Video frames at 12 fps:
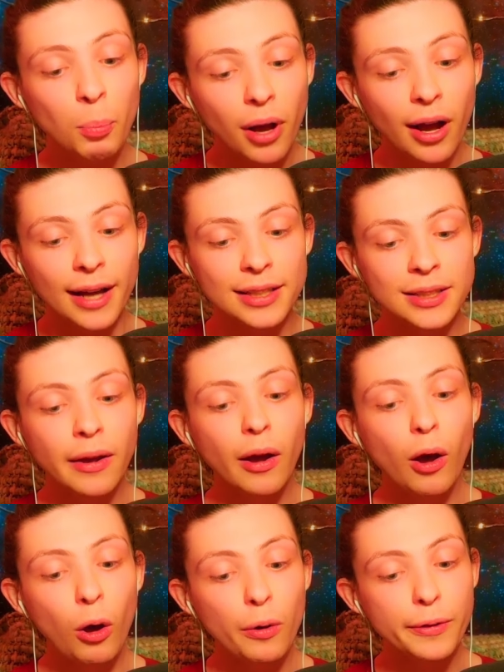But
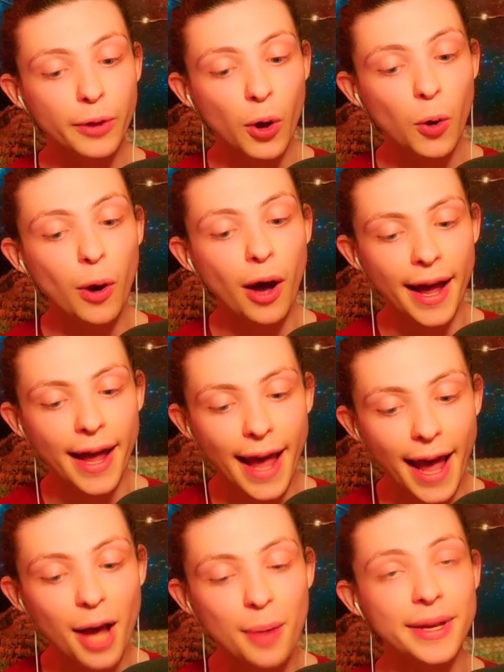although I
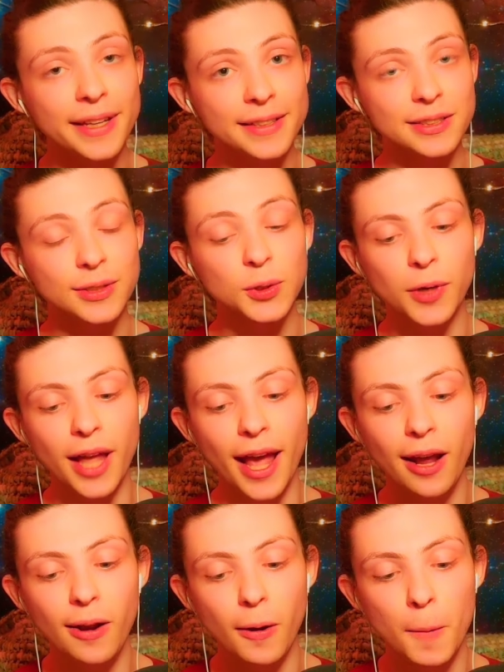am its
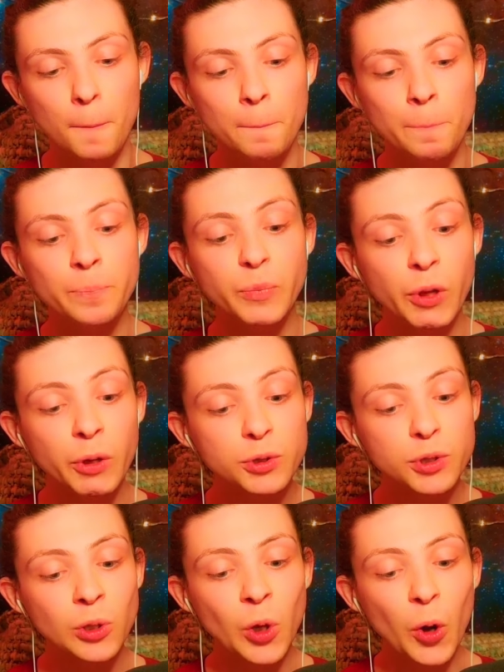creator, you
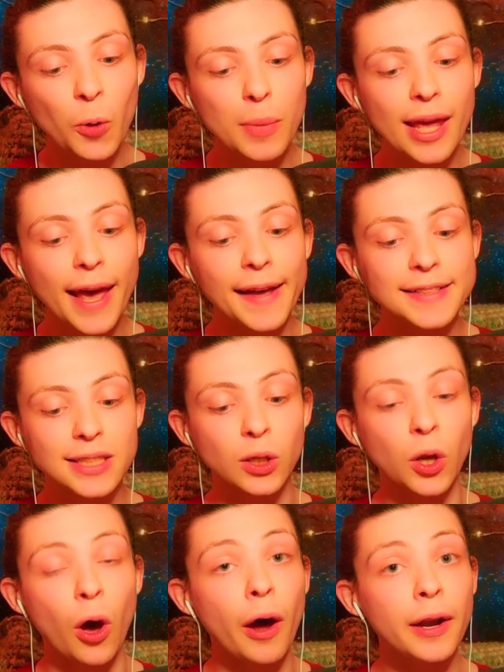should know me as
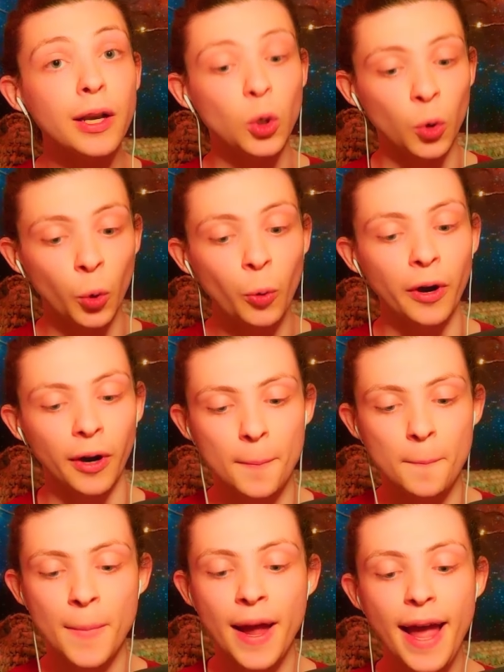a non-doer
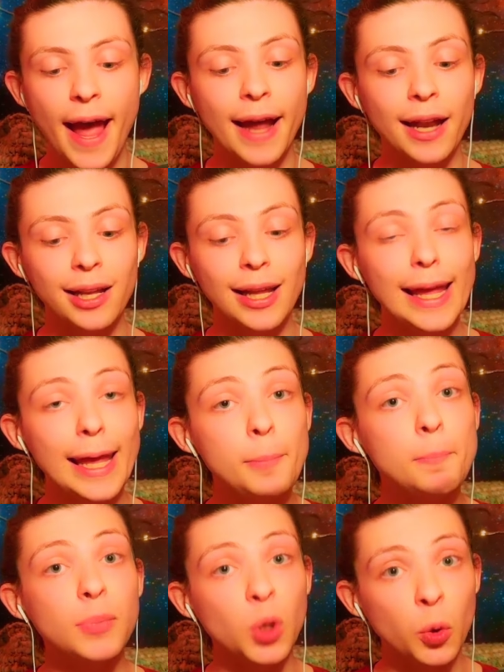and
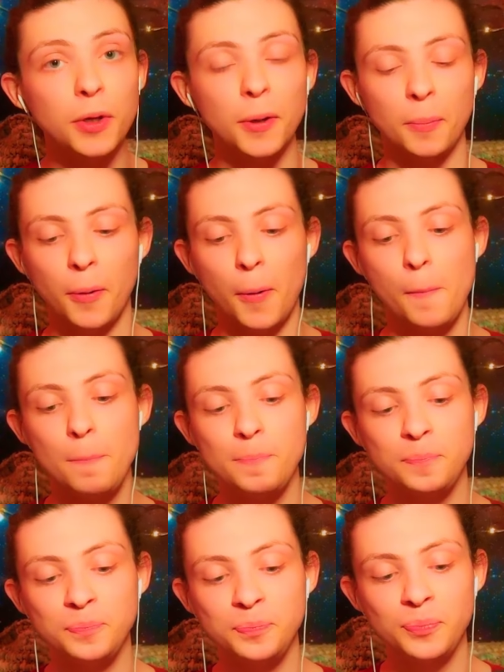immutable,
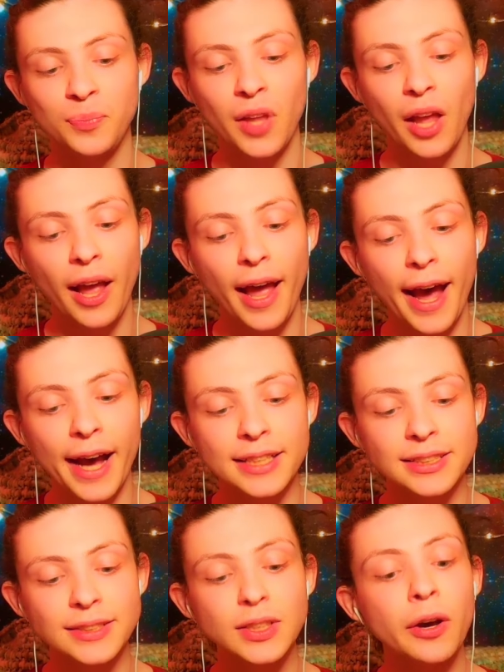
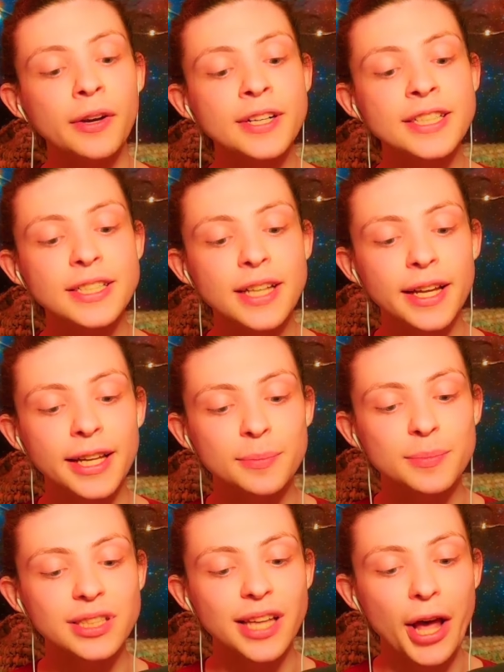as Krishna
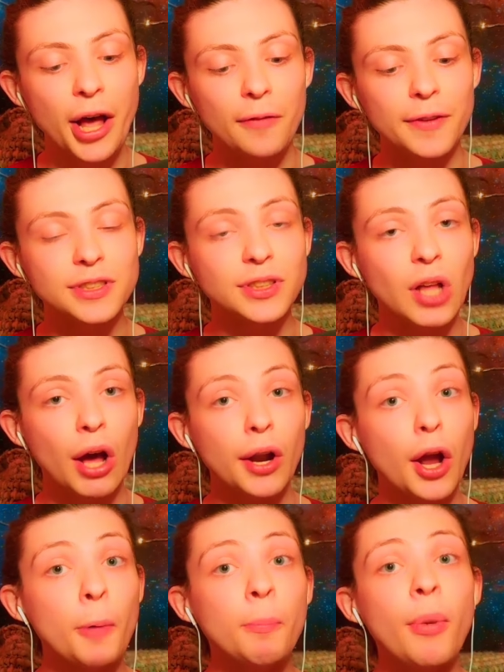himself is
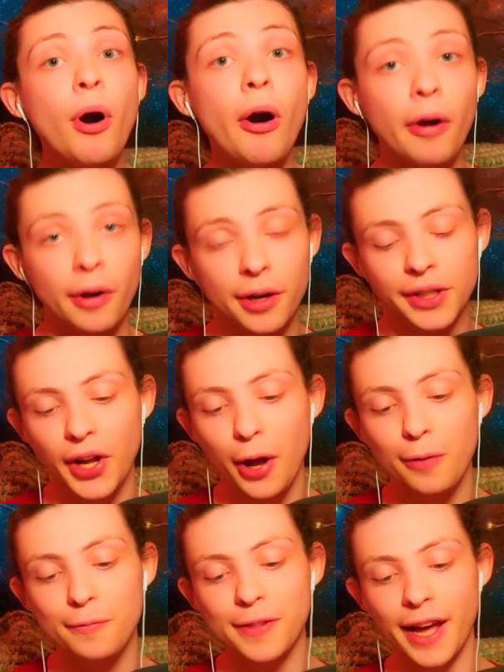not a part
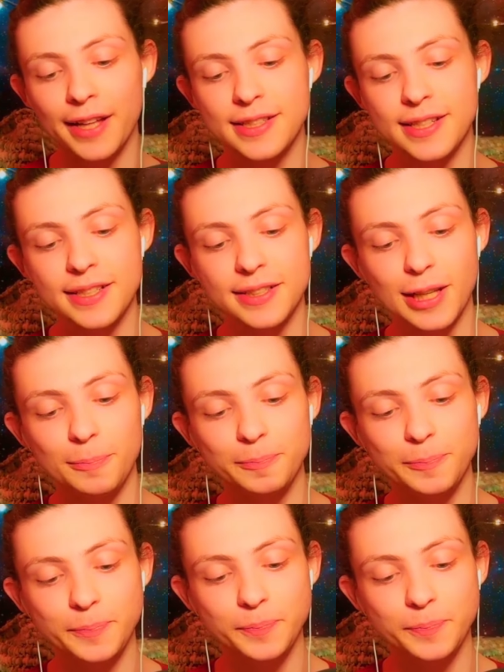of that system.